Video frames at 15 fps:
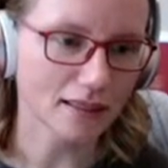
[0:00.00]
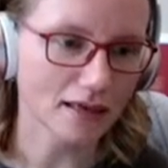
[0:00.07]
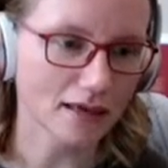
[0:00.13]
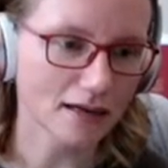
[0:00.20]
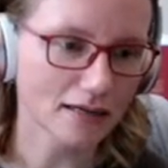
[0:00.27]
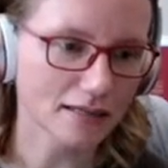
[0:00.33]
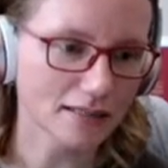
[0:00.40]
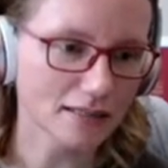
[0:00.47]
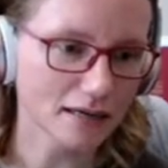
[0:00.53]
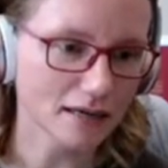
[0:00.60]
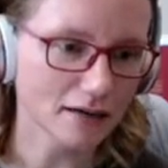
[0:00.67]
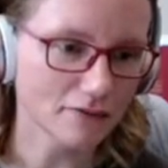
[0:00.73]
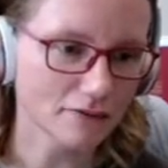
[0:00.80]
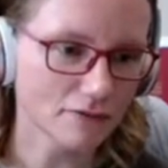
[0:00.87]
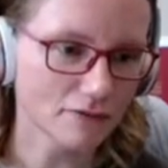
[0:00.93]
then it's
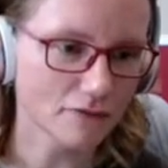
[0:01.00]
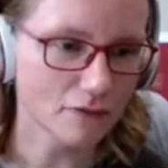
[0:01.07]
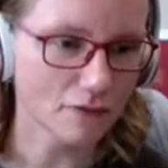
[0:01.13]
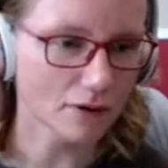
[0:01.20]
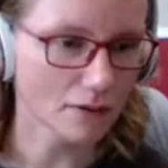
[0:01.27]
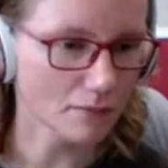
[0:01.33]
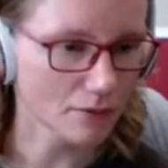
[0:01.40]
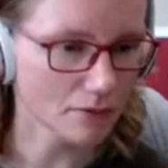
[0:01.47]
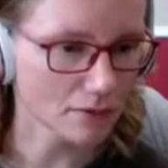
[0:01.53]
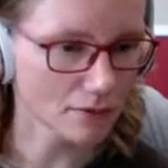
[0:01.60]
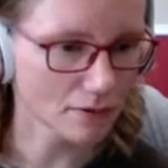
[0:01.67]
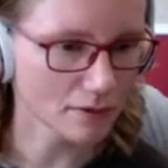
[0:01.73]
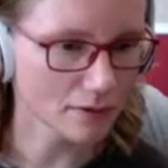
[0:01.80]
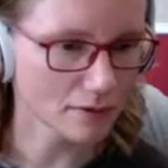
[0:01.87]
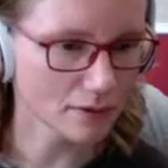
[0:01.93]

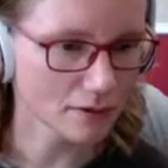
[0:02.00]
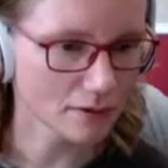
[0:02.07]
informal.